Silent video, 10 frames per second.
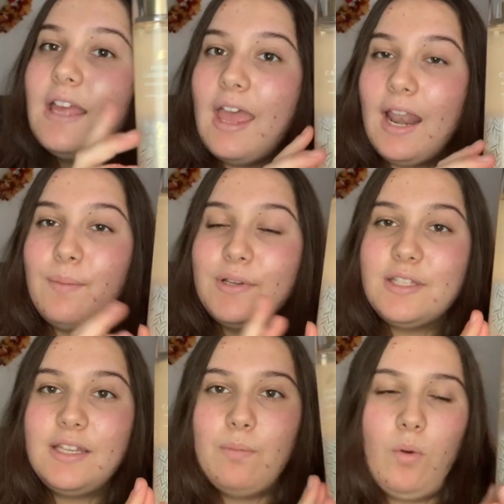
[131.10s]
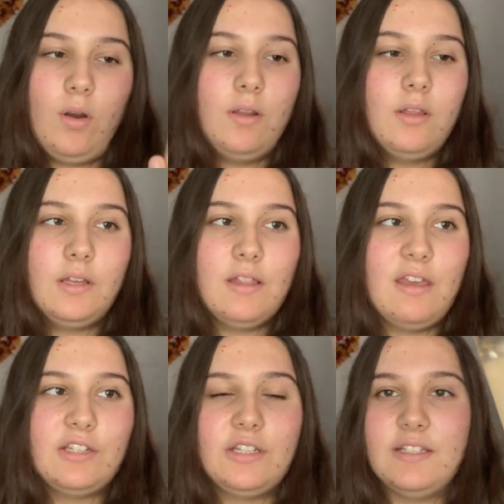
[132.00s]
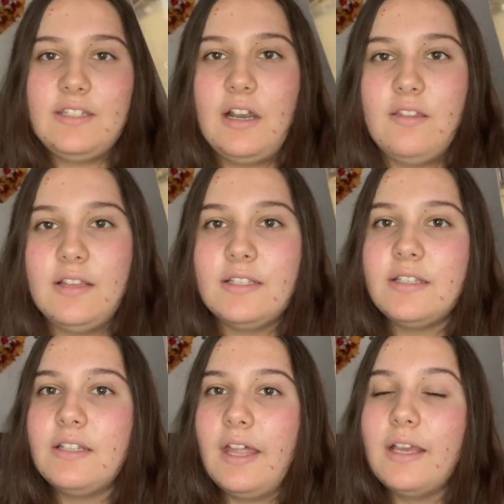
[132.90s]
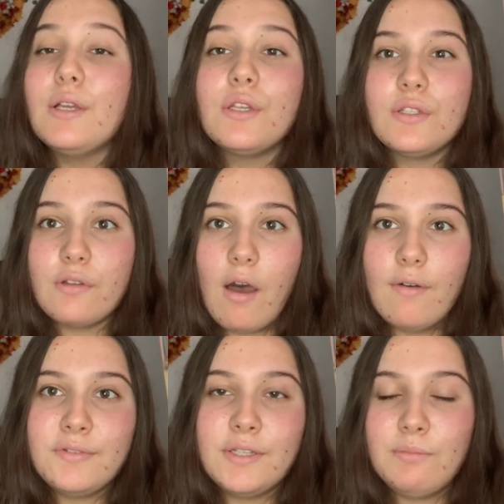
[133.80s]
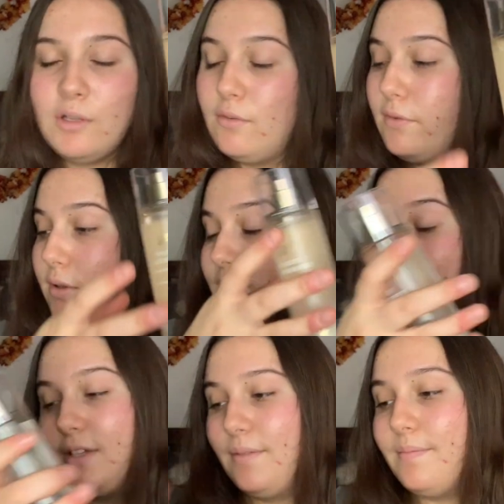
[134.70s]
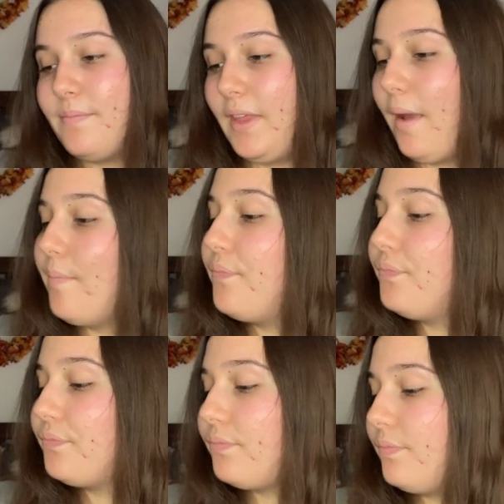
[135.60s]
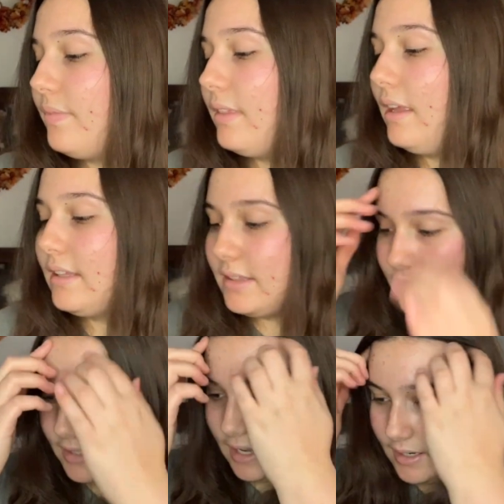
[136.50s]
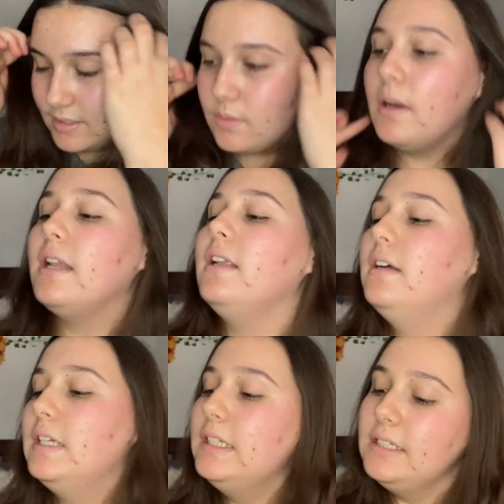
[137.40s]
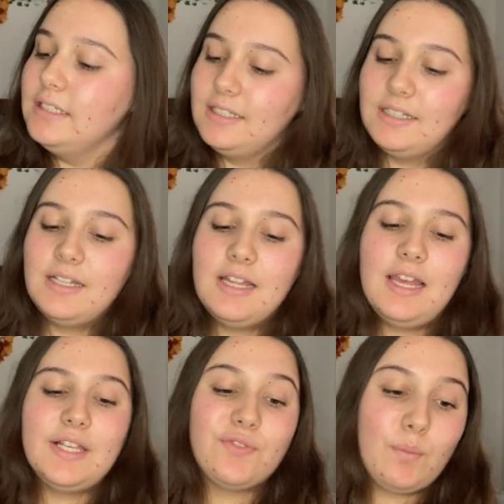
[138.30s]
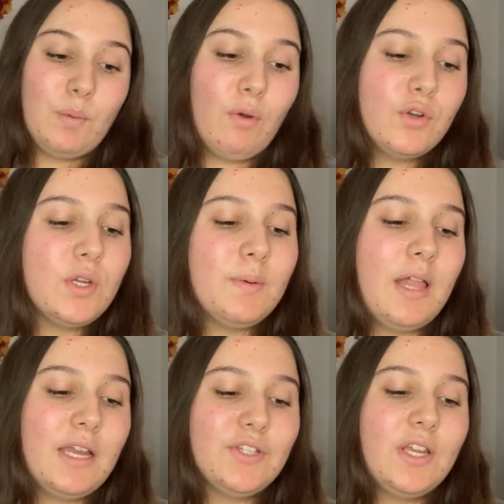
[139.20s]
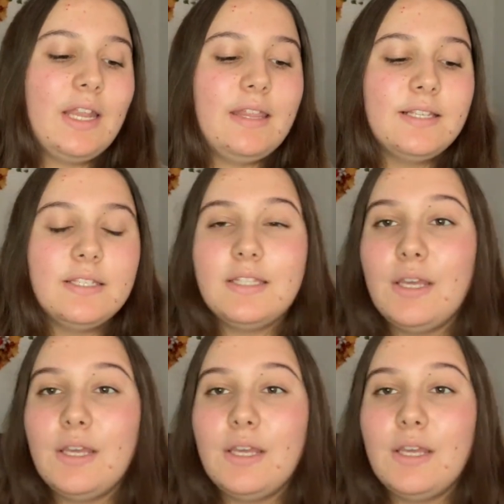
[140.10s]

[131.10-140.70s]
And I wish they did more collections that are this like soft and beautiful. So yeah. The next one is from the Roadshow collection and this is the